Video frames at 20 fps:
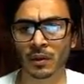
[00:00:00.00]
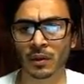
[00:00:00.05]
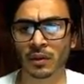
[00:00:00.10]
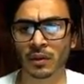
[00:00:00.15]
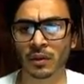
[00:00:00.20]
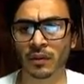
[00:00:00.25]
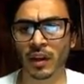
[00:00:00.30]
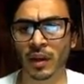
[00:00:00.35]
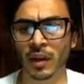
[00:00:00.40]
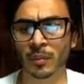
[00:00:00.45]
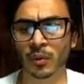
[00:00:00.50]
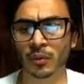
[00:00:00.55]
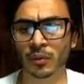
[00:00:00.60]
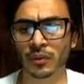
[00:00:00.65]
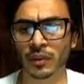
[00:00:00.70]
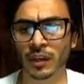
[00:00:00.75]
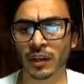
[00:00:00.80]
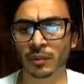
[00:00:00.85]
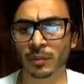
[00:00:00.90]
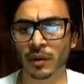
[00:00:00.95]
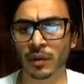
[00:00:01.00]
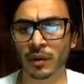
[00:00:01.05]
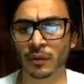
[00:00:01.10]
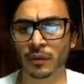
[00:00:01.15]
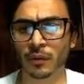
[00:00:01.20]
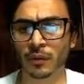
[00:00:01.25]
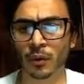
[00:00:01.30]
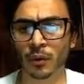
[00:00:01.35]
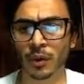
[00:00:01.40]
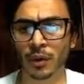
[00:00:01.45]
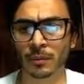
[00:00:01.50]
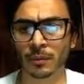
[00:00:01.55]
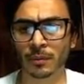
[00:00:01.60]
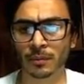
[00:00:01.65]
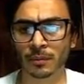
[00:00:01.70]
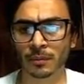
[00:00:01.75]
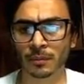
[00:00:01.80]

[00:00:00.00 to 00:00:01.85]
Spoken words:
Divide both sides by 4.